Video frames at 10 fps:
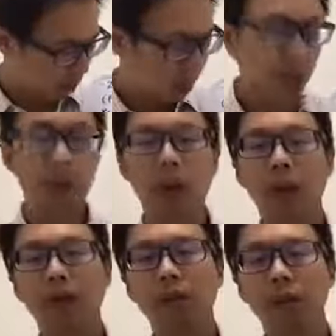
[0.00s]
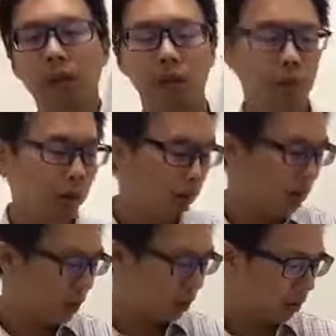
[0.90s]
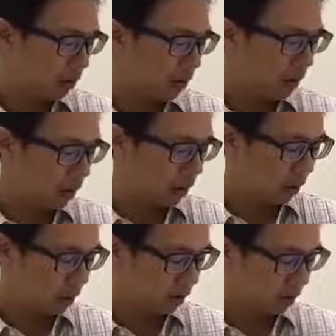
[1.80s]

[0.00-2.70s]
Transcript: 1.5 liter to 2 liters of water.